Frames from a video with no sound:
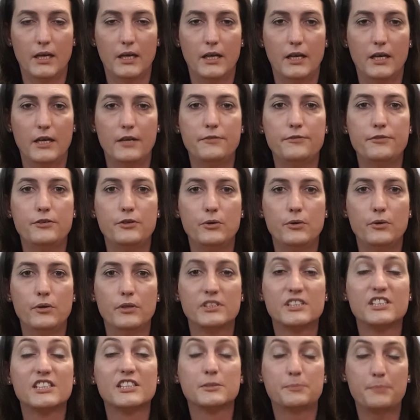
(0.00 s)
If you
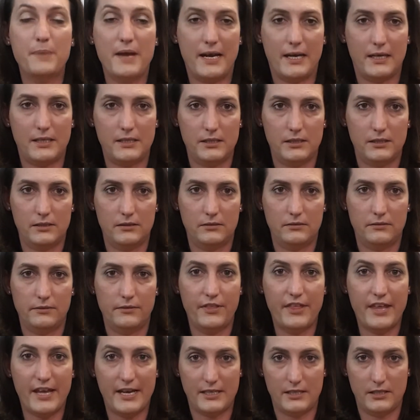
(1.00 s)
suspect
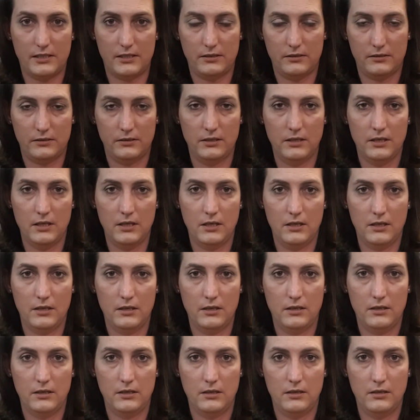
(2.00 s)
that
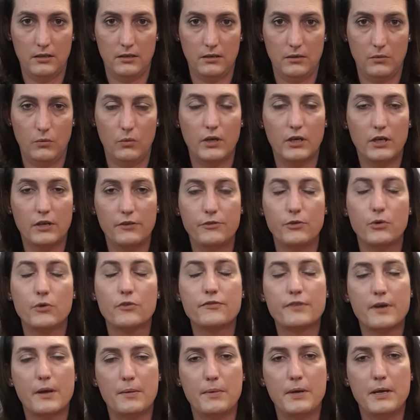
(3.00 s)
one of your
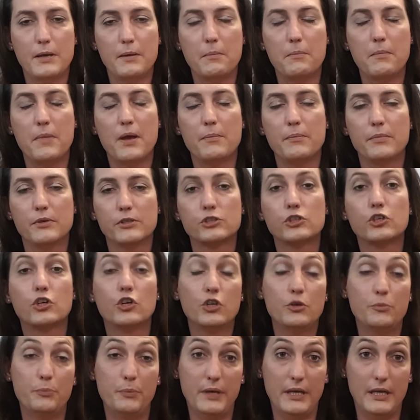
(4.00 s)
family members
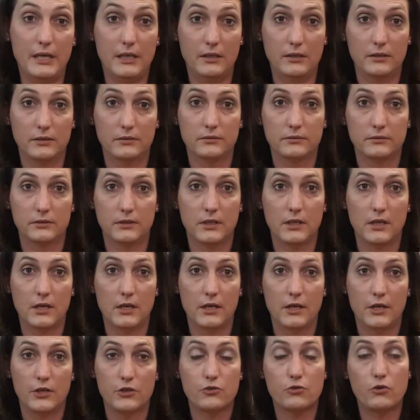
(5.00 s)
could be
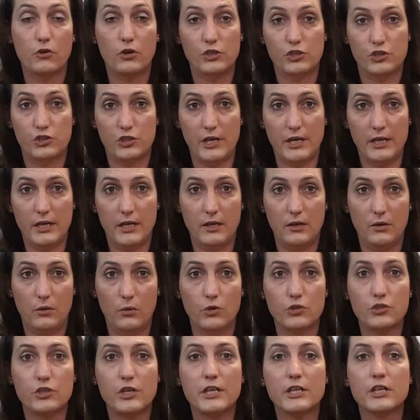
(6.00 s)
transgender or
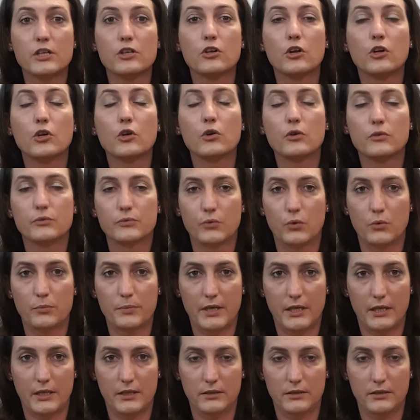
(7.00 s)
gender non-conforming,